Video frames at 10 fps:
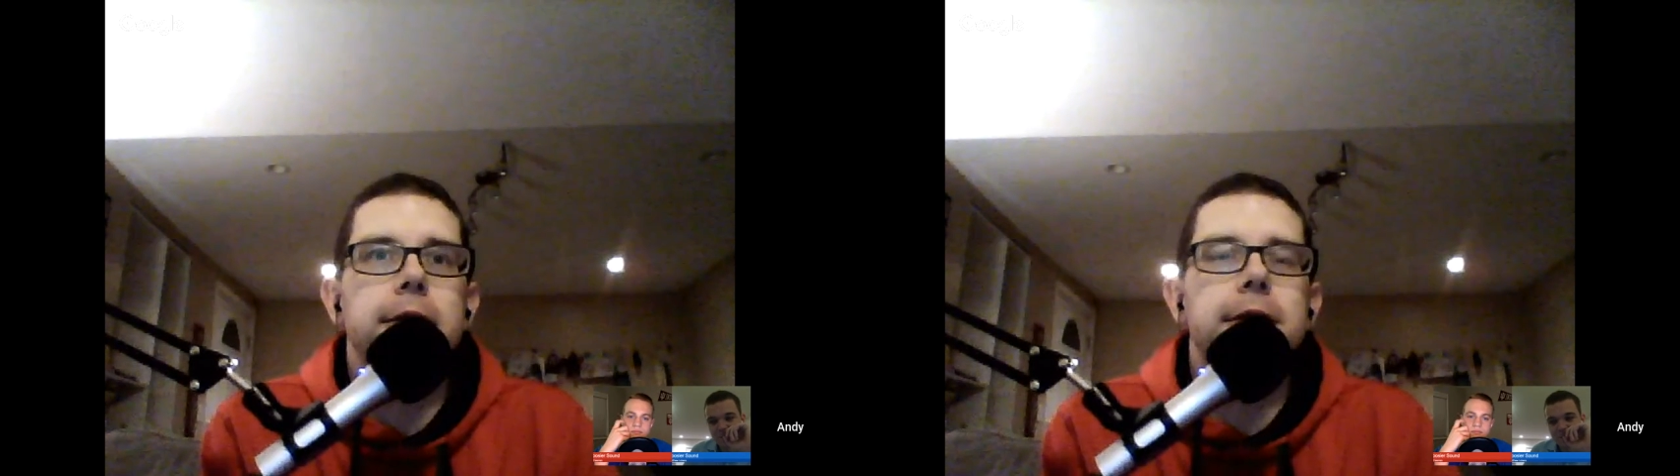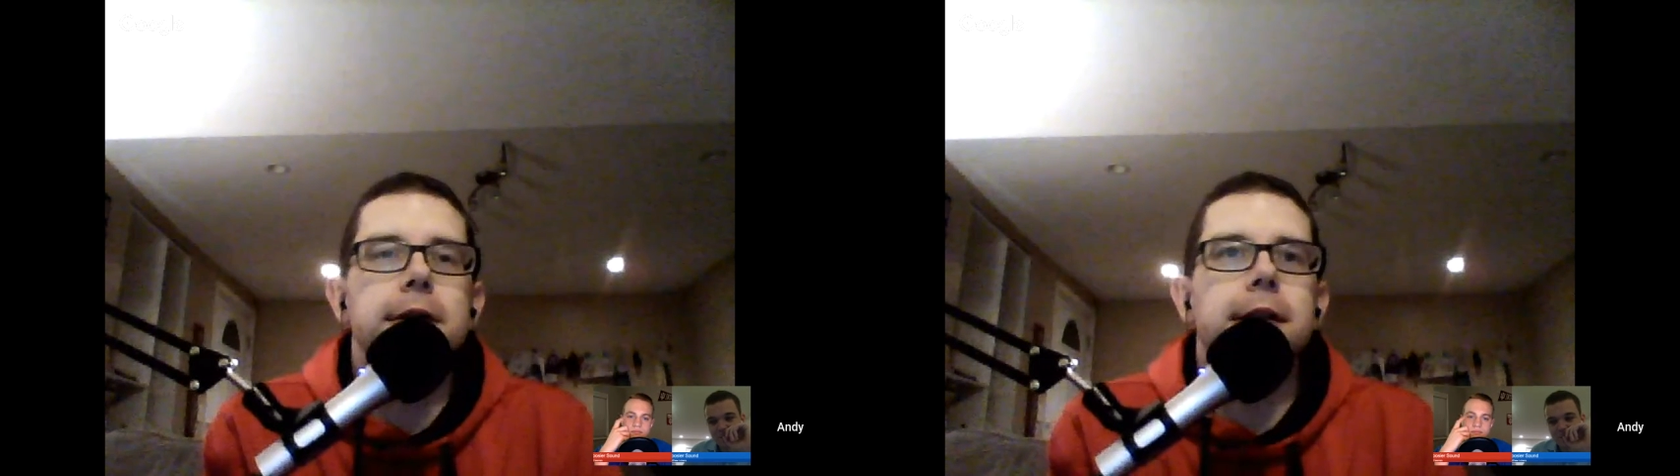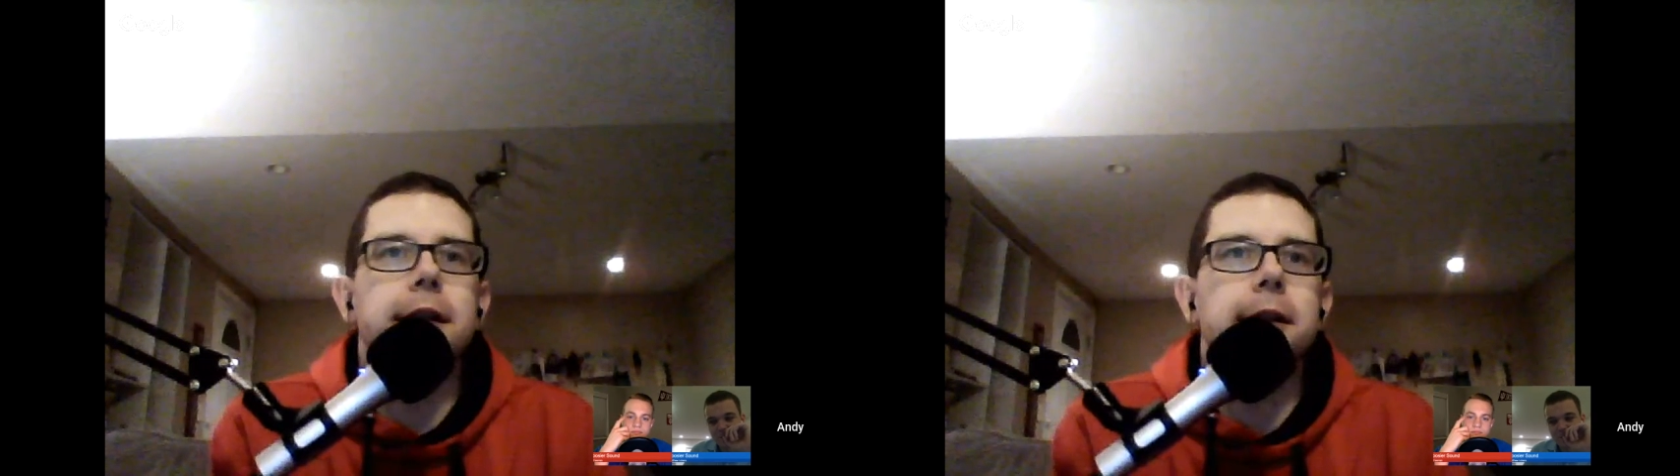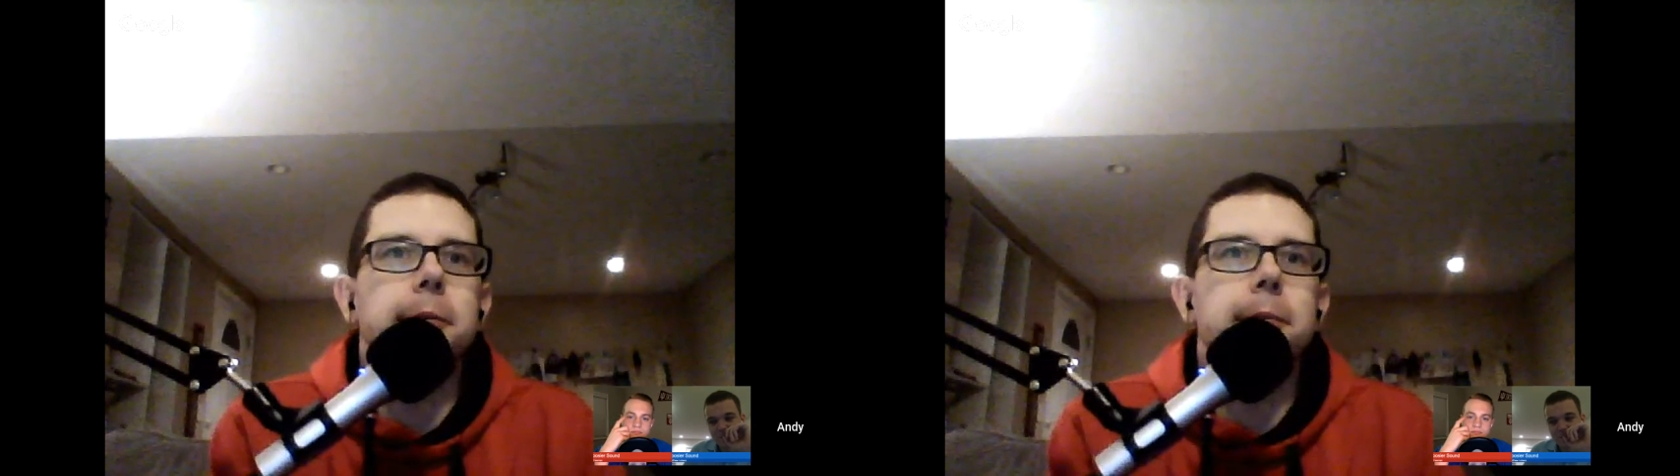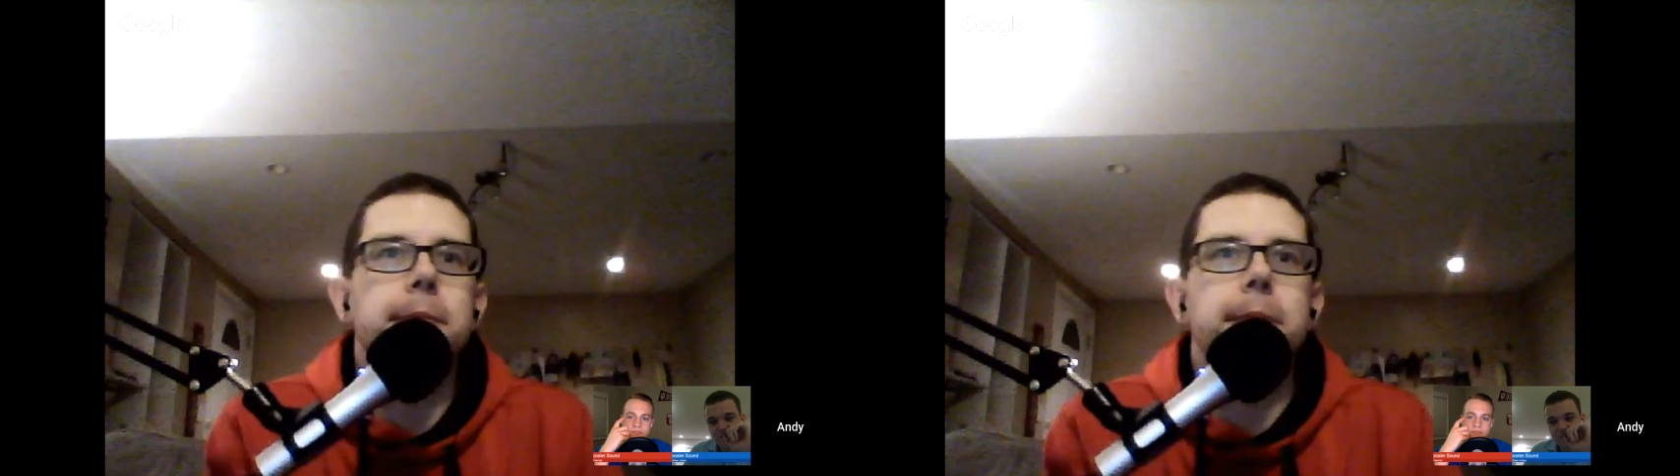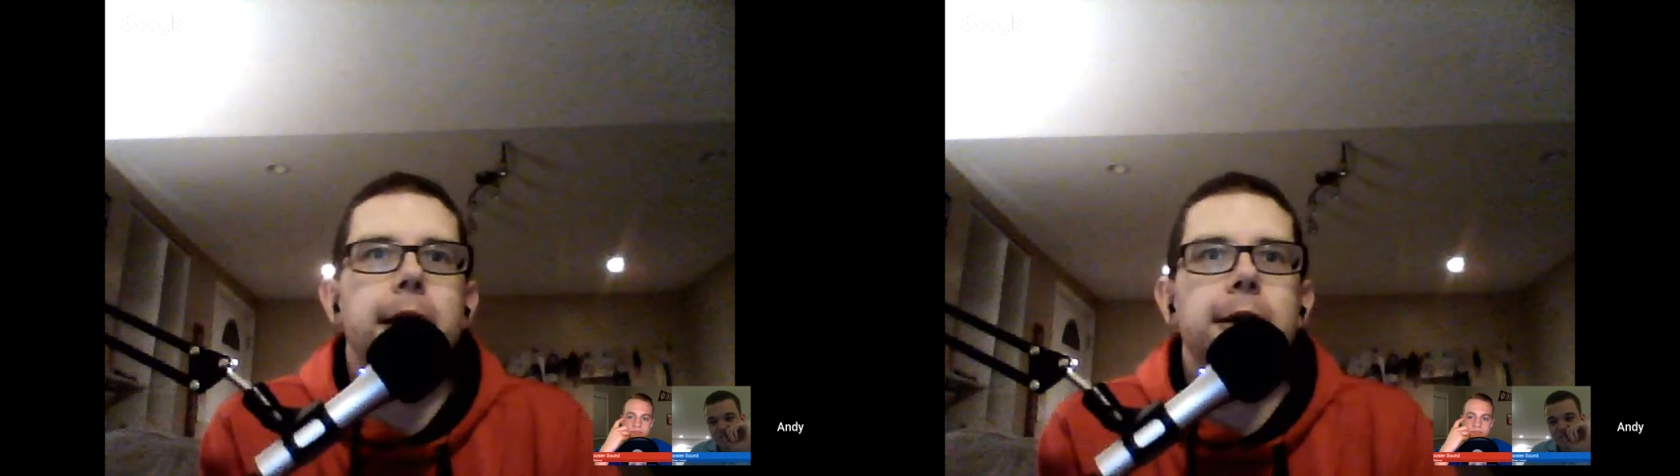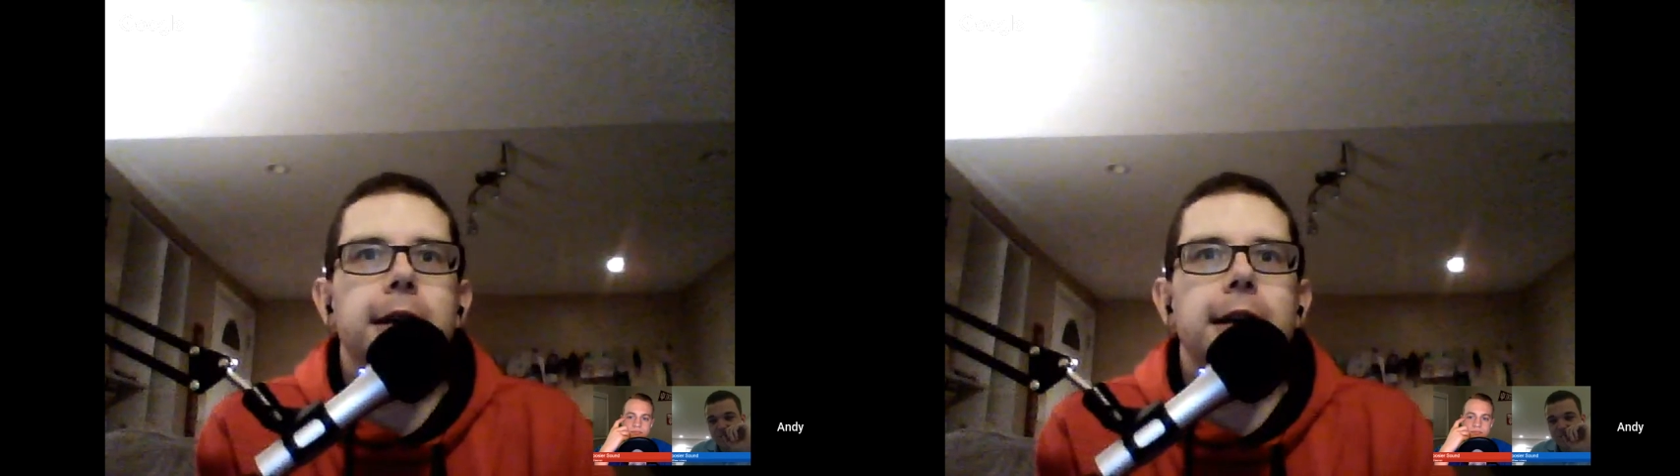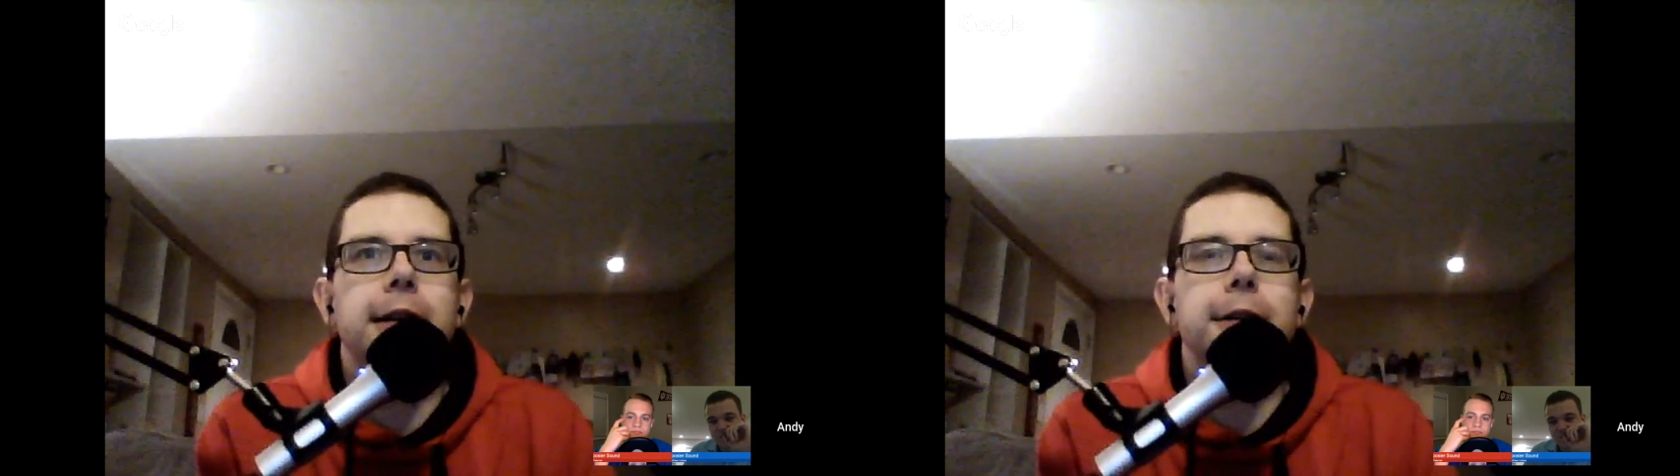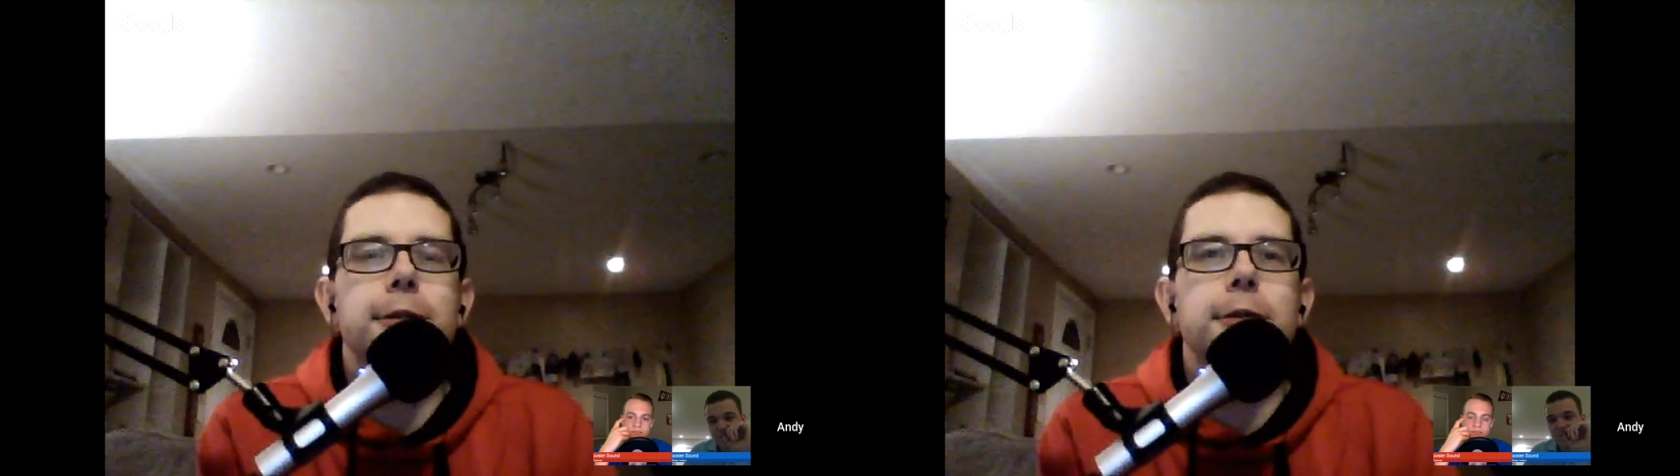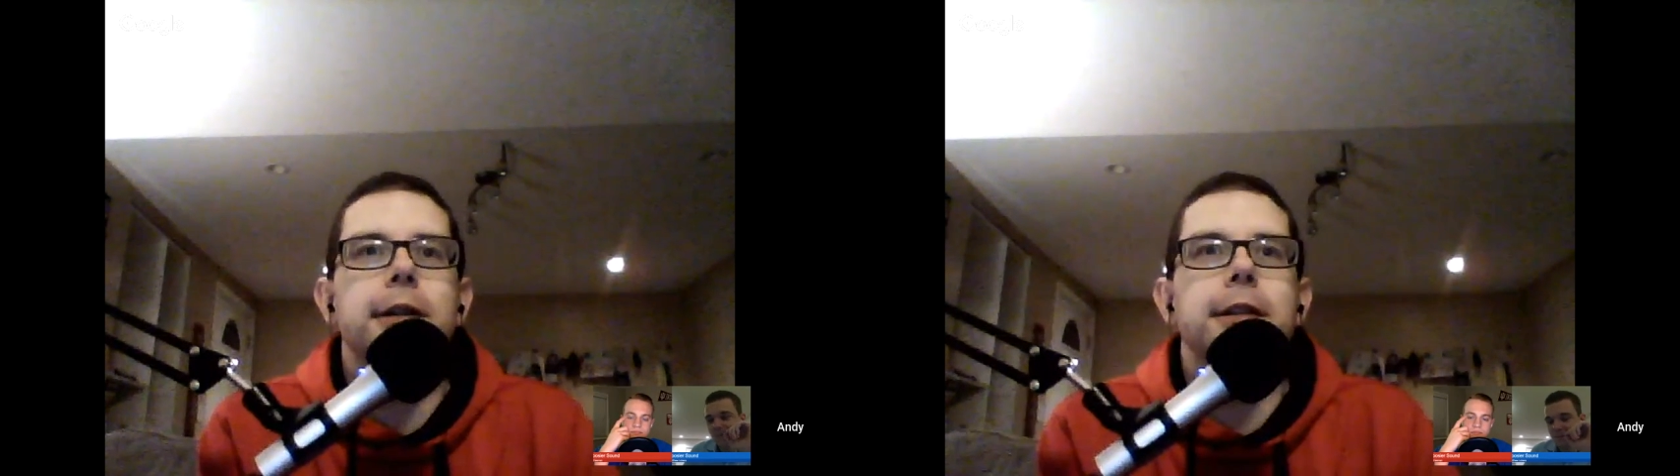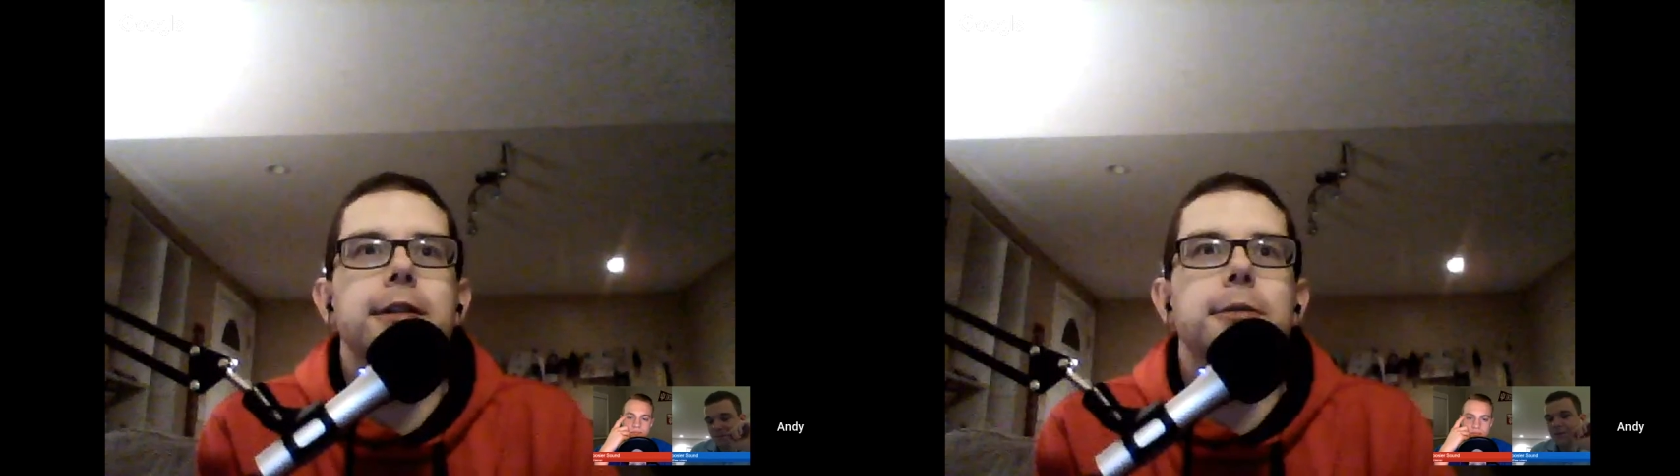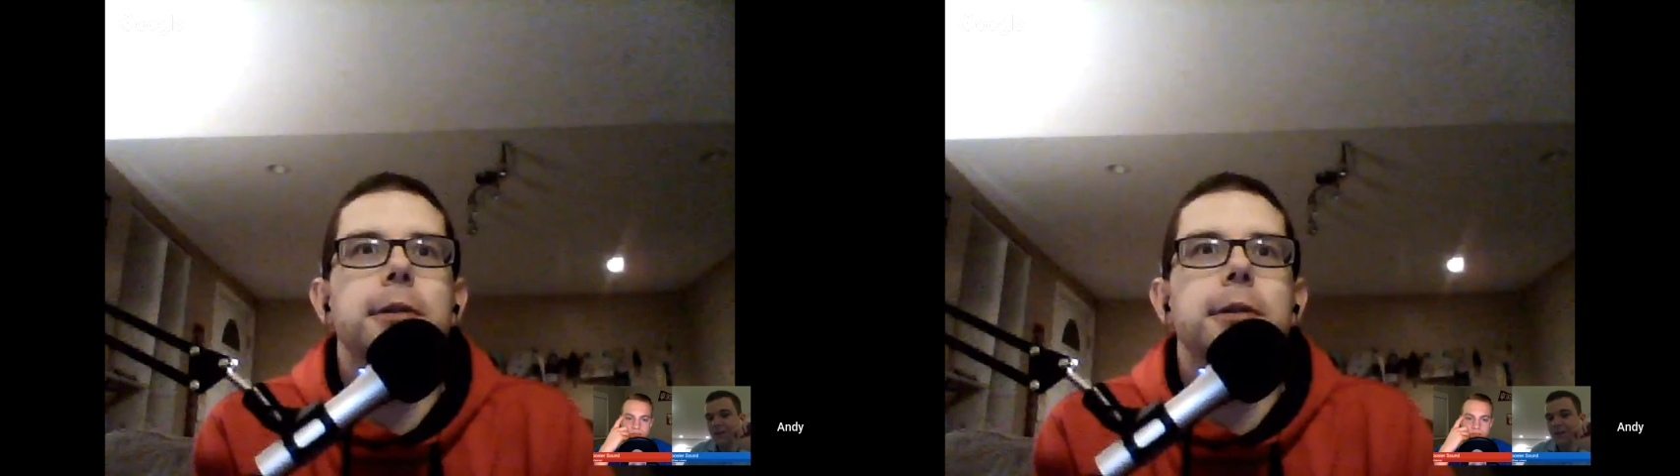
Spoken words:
that could get interesting just with